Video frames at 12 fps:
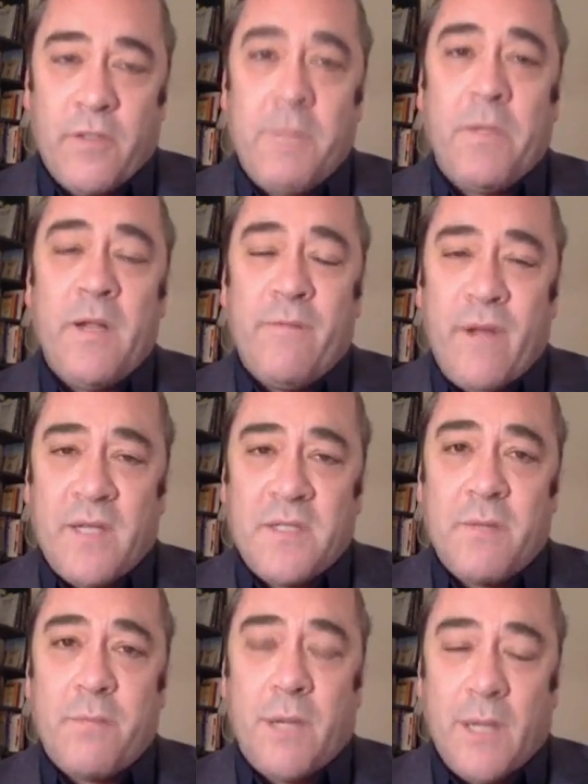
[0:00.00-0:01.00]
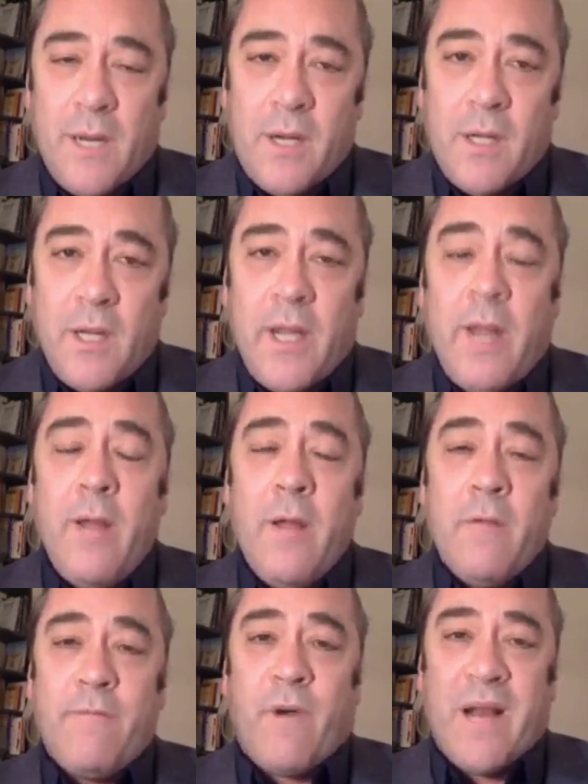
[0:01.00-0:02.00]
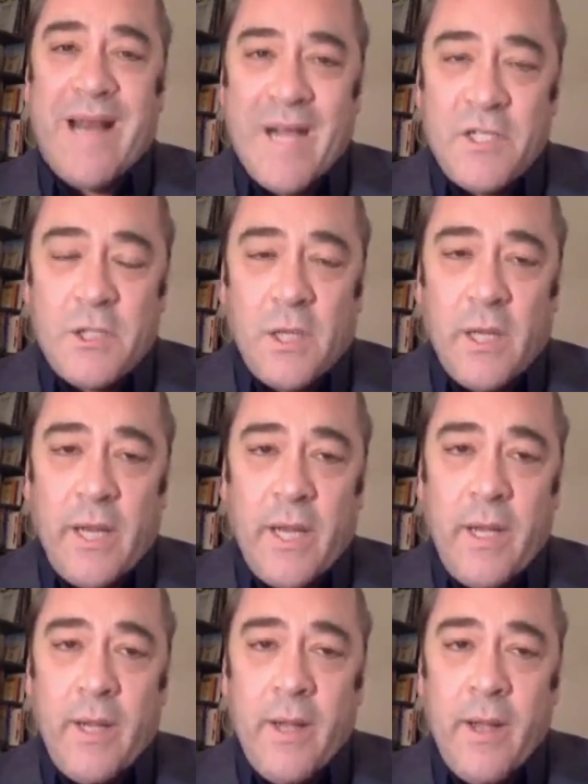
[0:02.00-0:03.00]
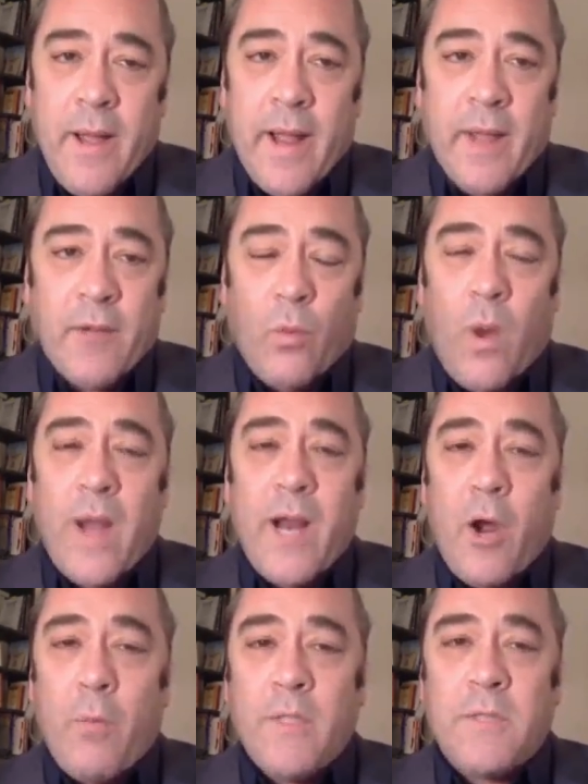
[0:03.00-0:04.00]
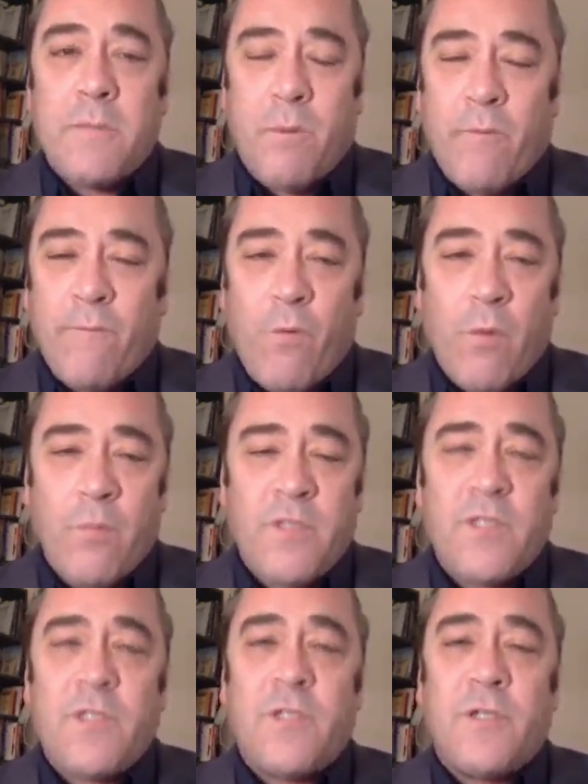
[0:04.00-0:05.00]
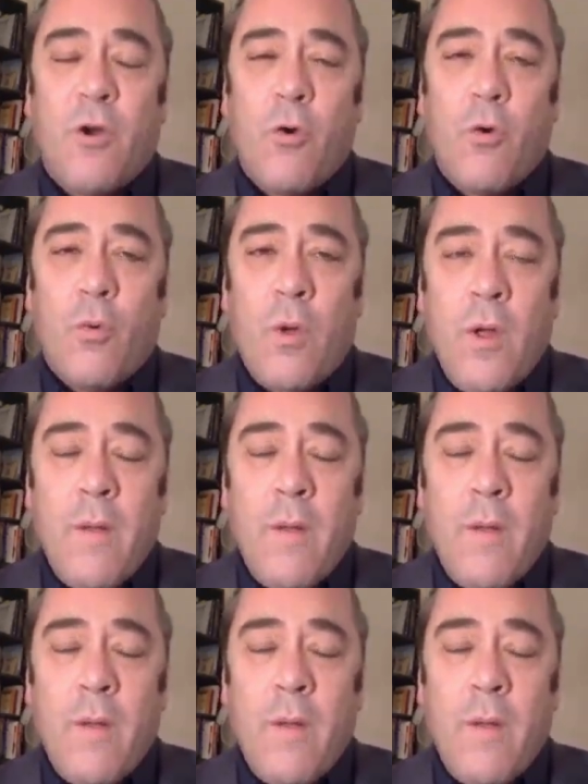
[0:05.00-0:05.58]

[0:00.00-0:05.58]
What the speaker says: deeply invested politically, financially, and the White Helmets performed so